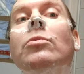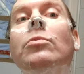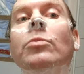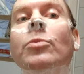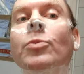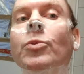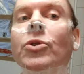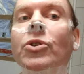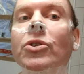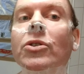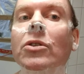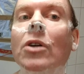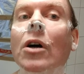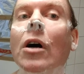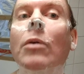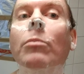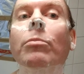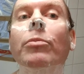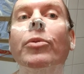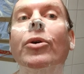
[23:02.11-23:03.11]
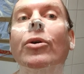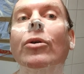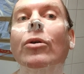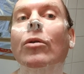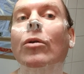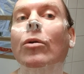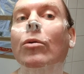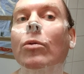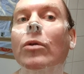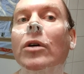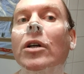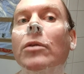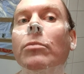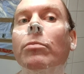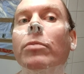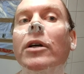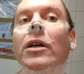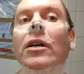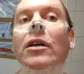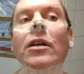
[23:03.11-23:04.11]
stop your
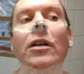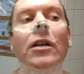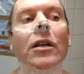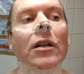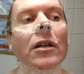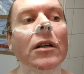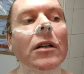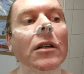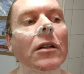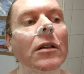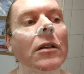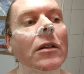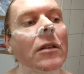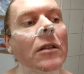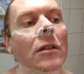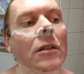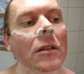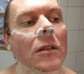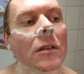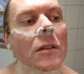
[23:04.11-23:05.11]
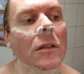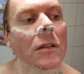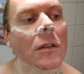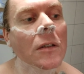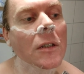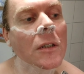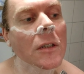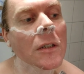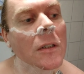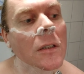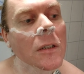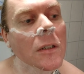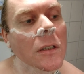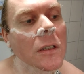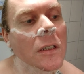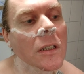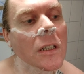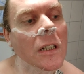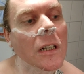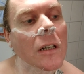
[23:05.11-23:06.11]
weeping,
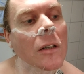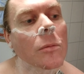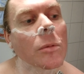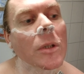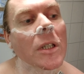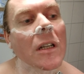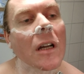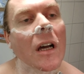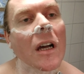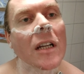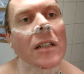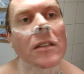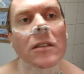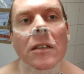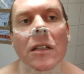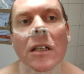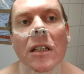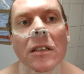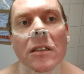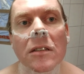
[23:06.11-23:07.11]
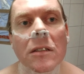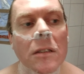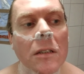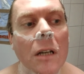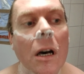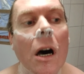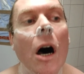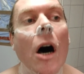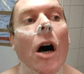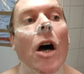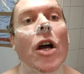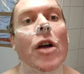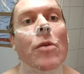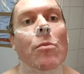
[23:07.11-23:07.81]
and I'll be nice next time.